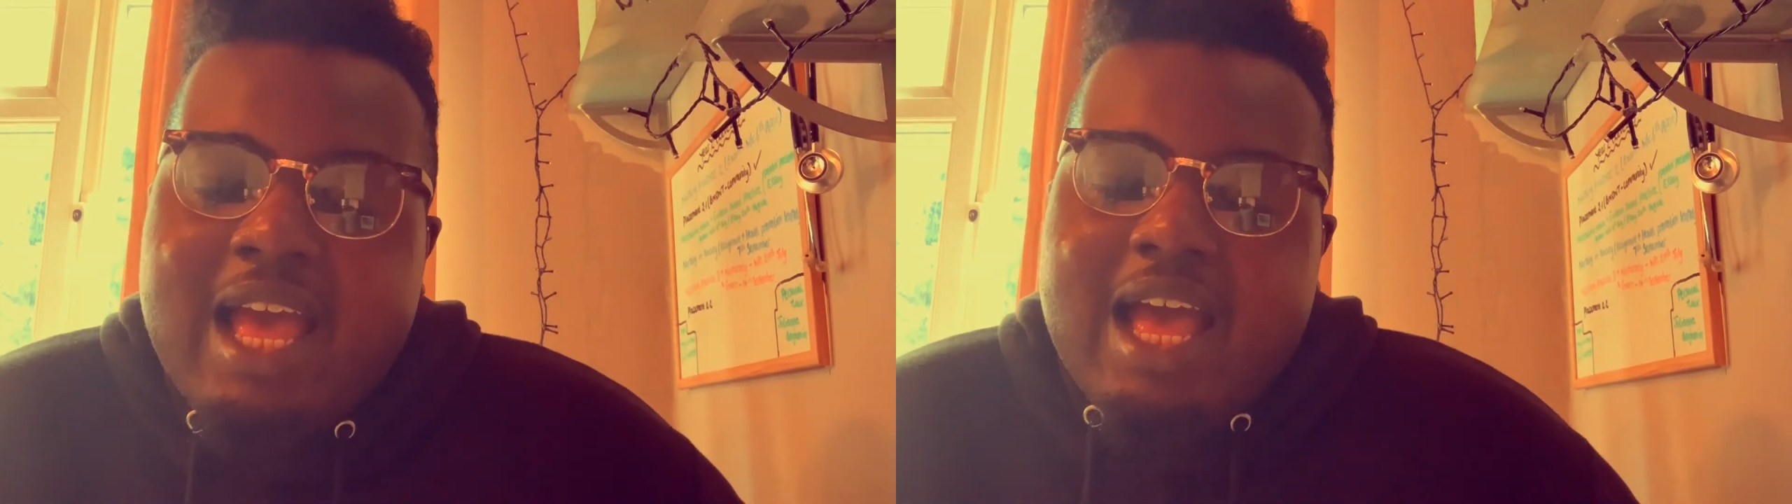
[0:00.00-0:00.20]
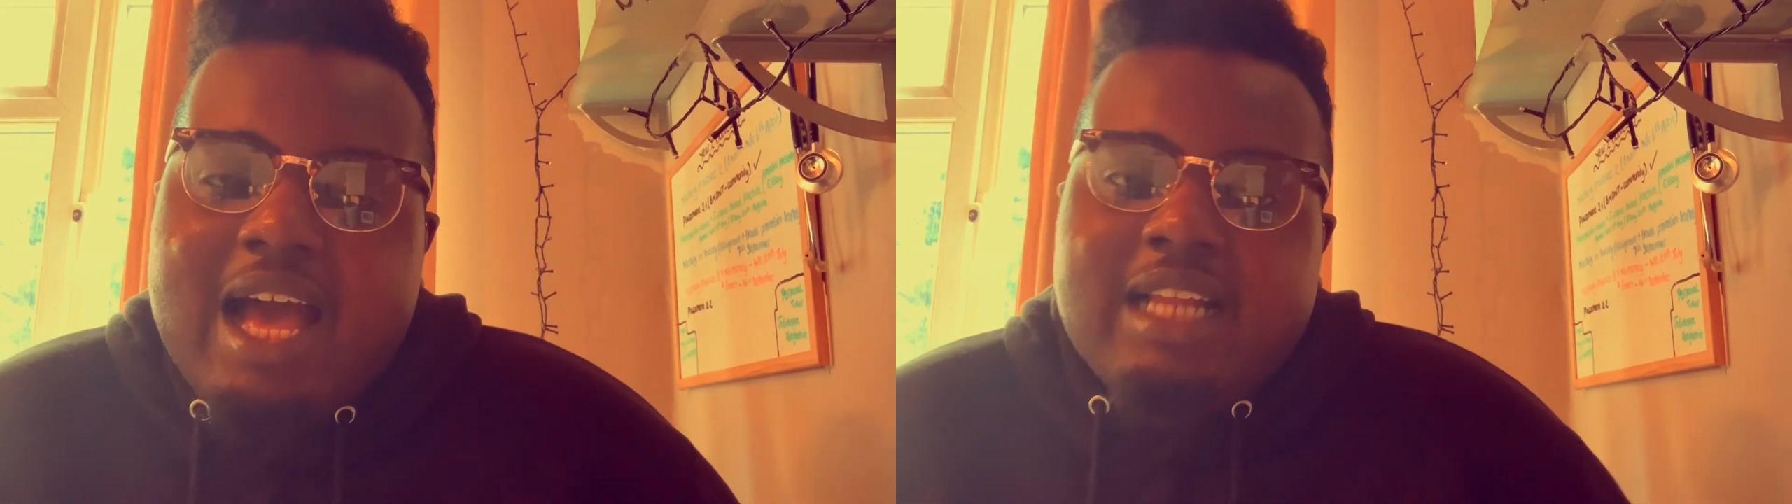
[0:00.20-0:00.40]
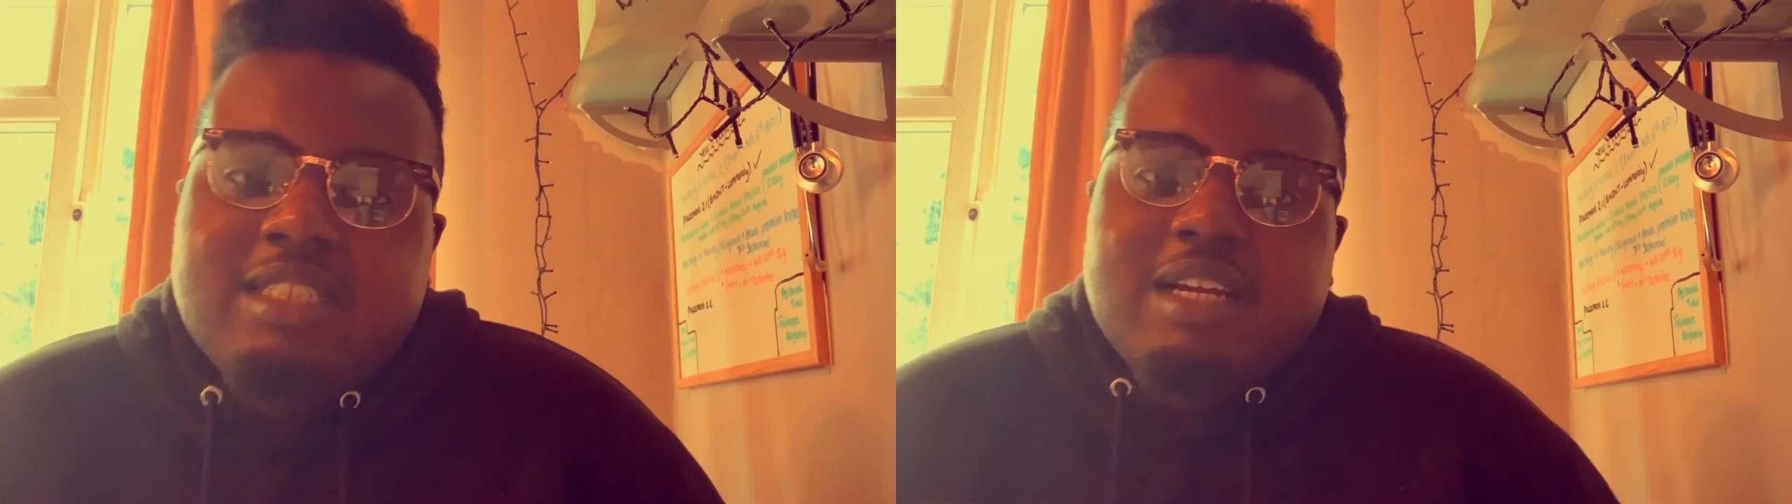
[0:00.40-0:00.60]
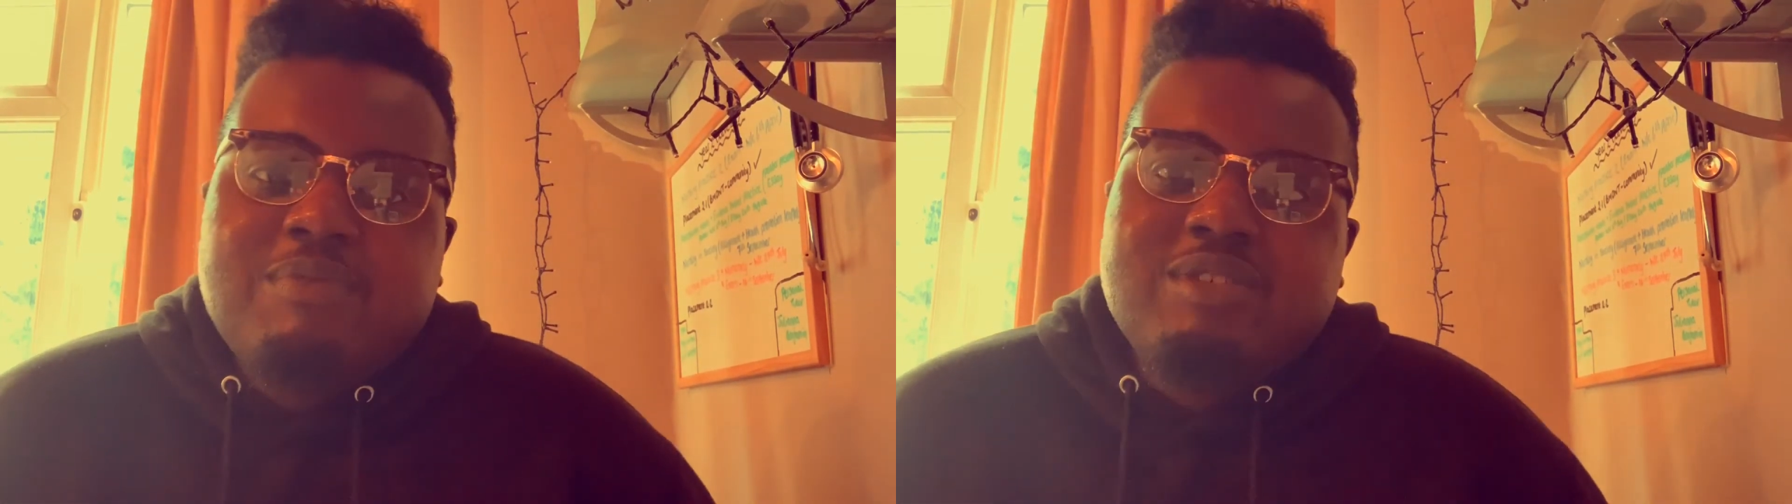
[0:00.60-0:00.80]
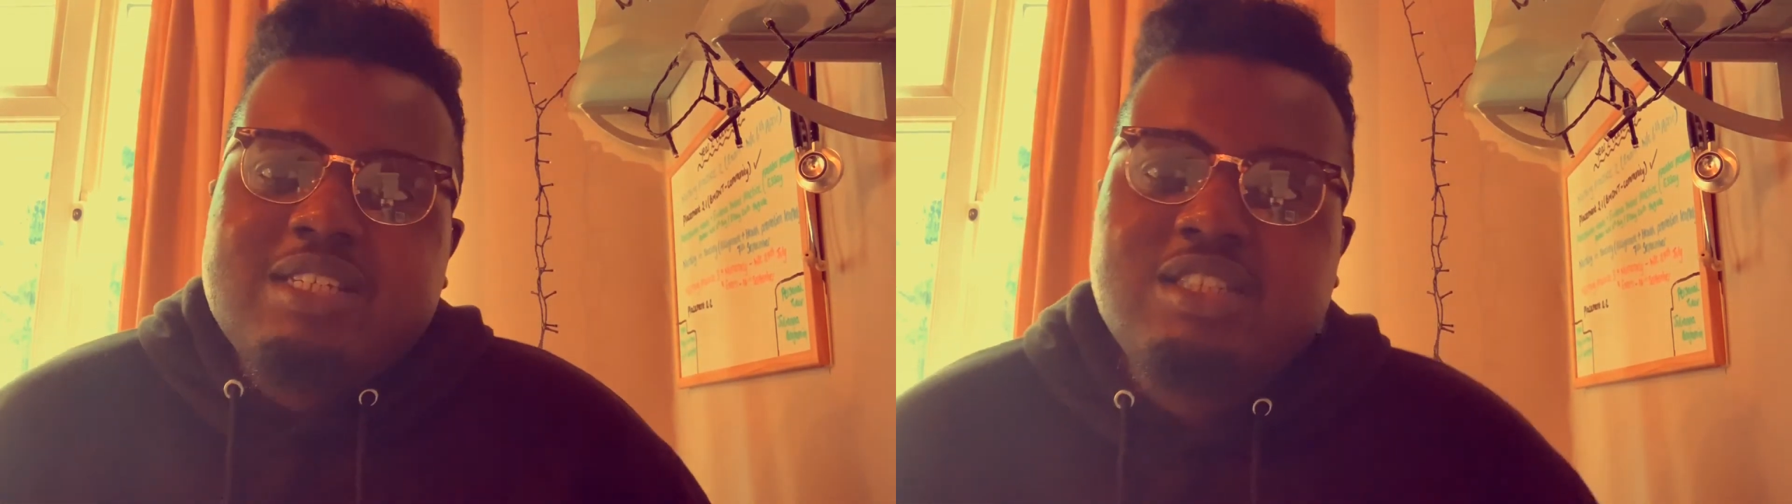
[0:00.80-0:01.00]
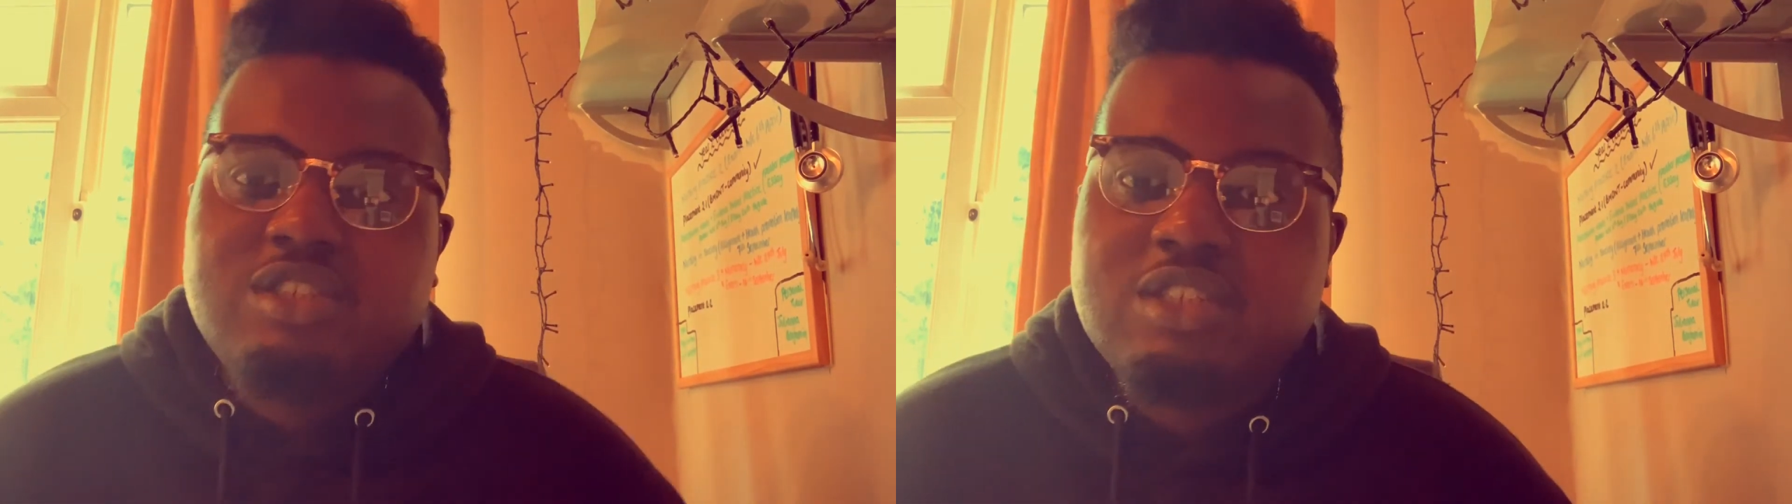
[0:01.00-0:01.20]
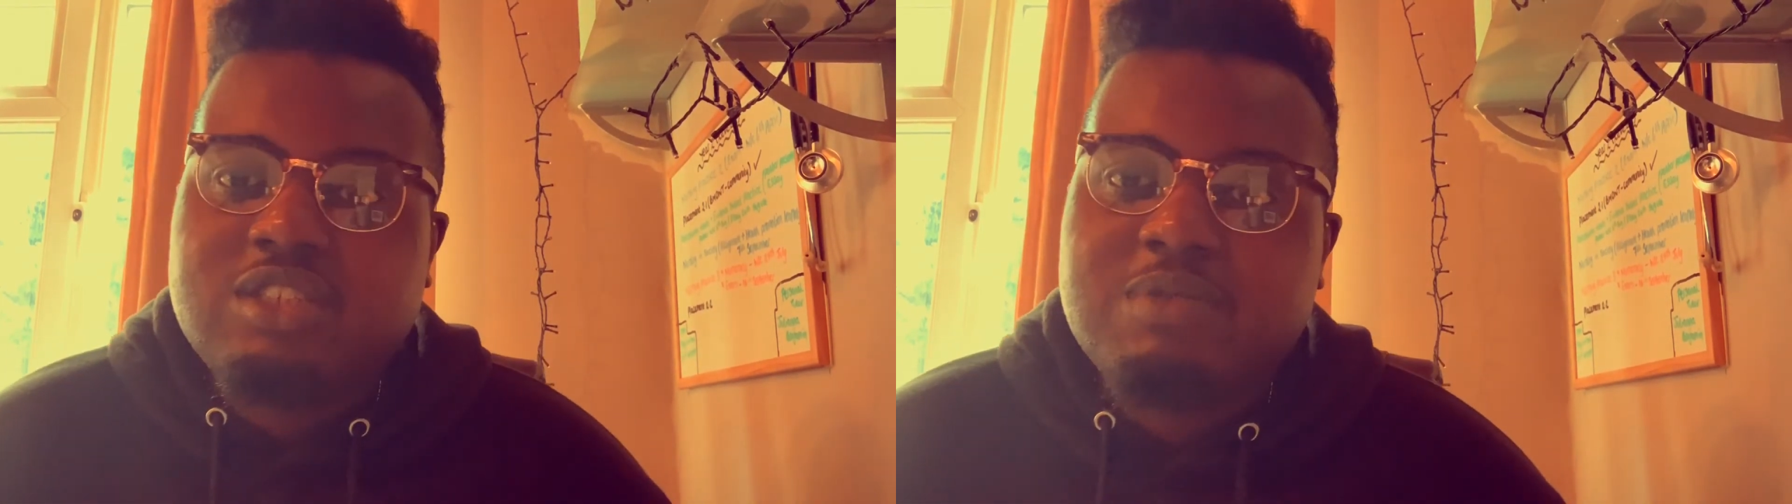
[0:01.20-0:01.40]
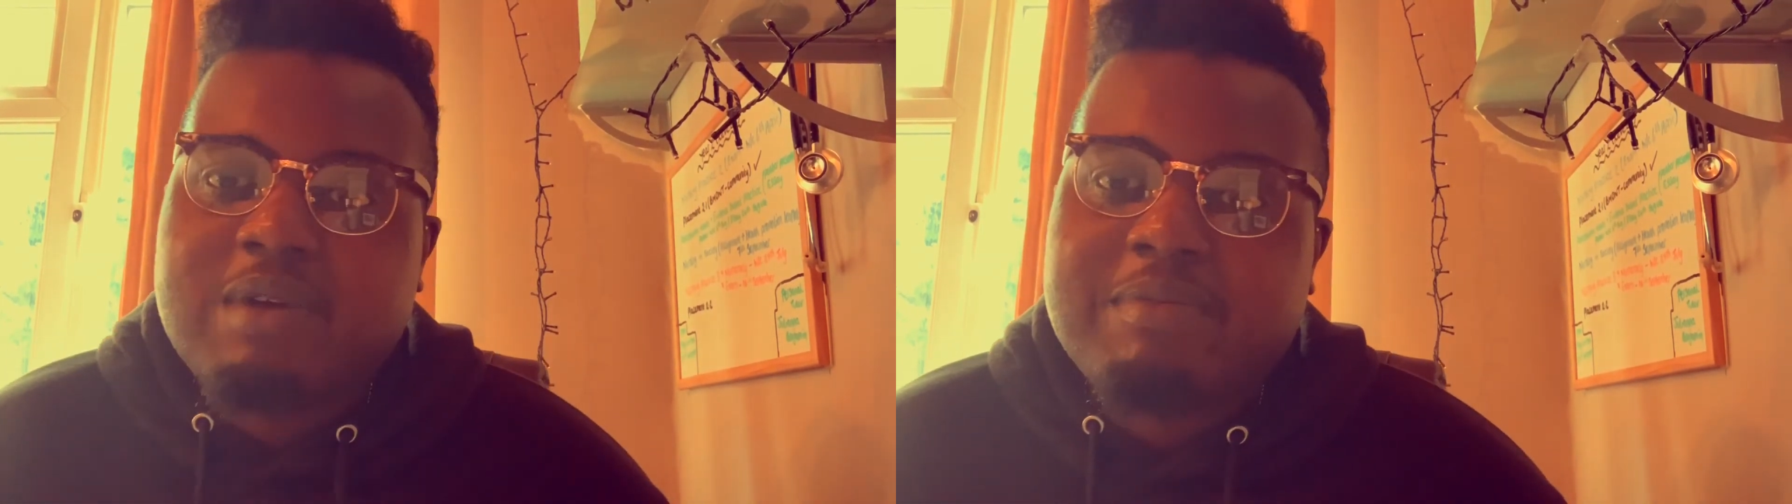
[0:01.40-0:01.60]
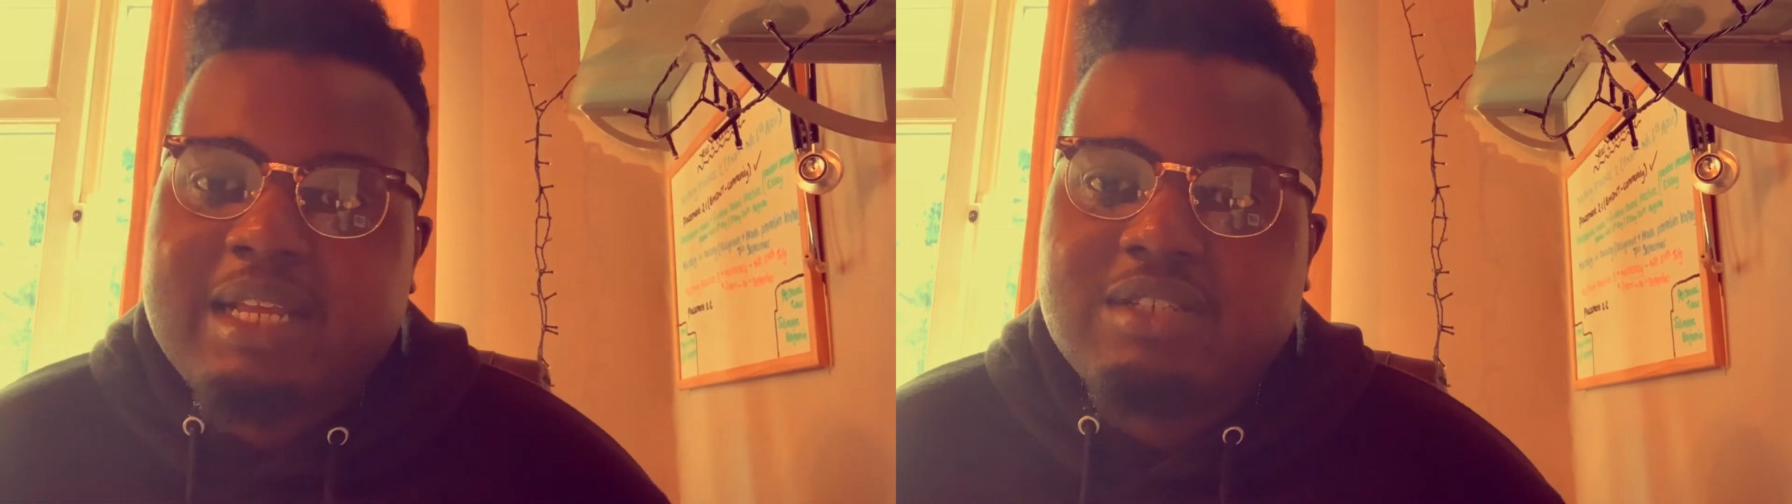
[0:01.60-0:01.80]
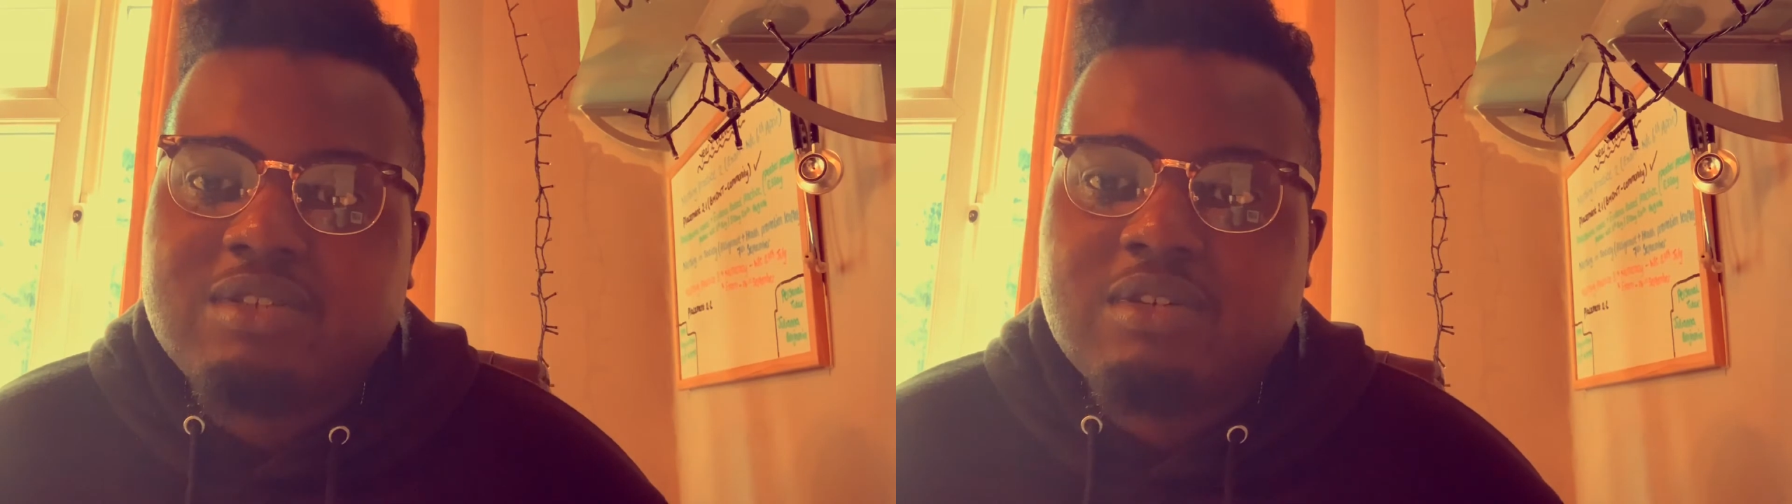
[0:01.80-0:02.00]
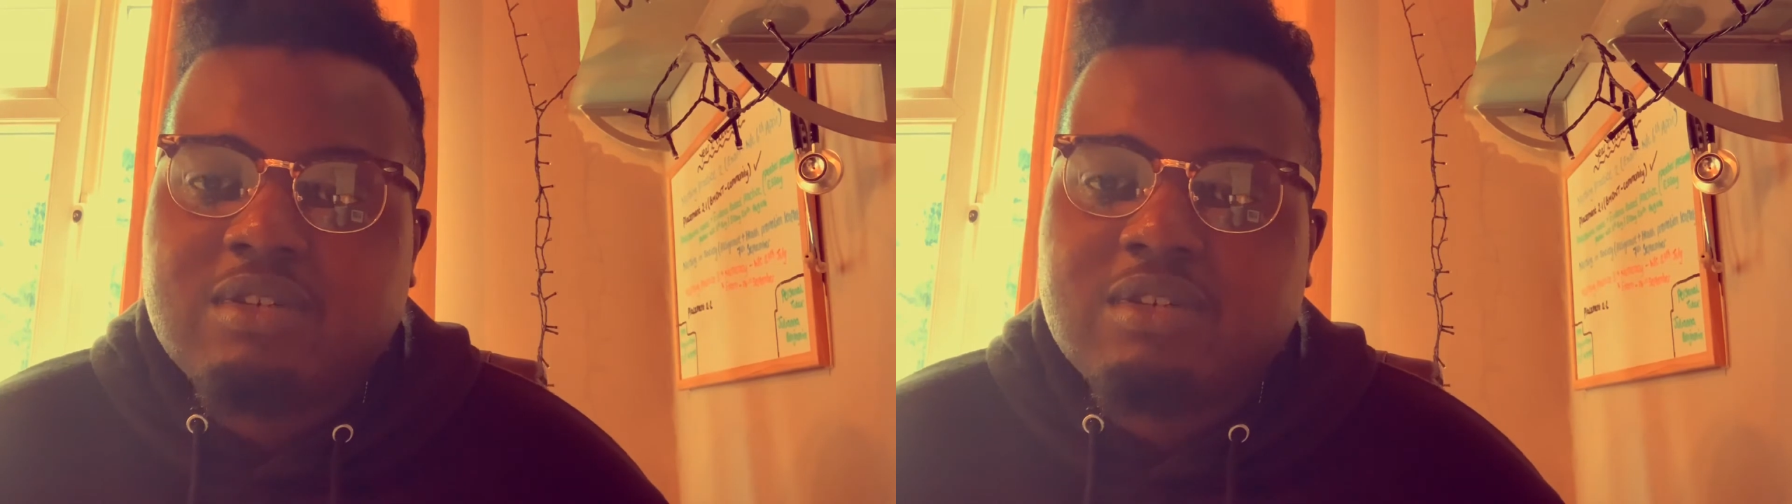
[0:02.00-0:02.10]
and was introduced to my mentor,